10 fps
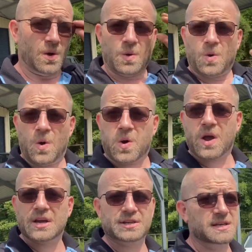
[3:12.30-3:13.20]
Whew,
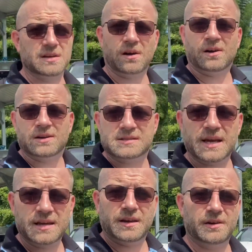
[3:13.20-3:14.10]
she's a hot
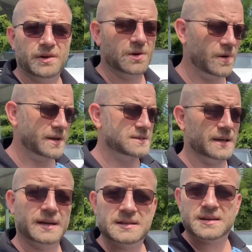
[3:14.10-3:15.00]
day here in
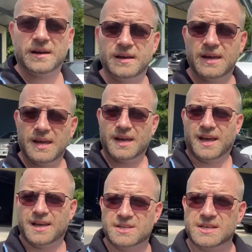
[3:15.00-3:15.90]
Queensland. So
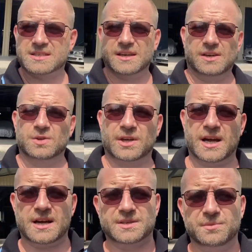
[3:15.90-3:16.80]
as you can see, all the
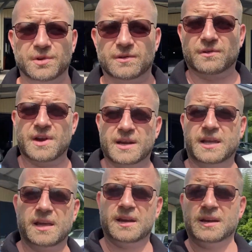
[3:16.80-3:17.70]
cars are moved around
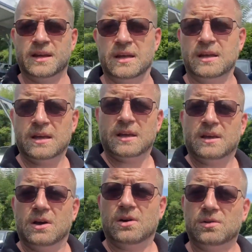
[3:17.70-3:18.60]
again,
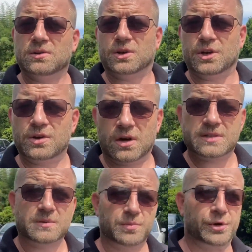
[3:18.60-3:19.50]
all looking
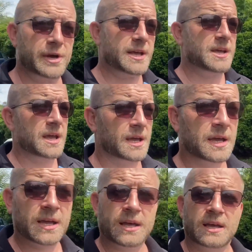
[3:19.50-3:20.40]
nice and pretty.
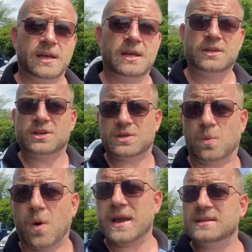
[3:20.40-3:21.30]
Just
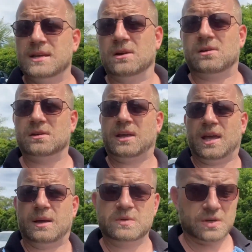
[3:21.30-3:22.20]
waiting on
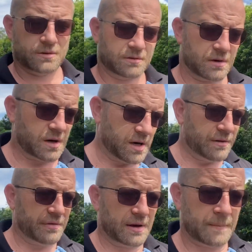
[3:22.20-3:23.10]
Cam to
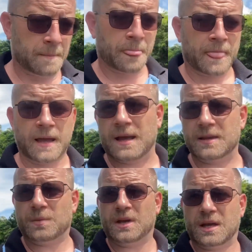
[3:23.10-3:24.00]
arrive and
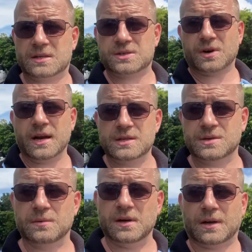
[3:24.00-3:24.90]
then we can get straight
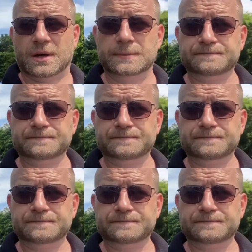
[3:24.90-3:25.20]
into work.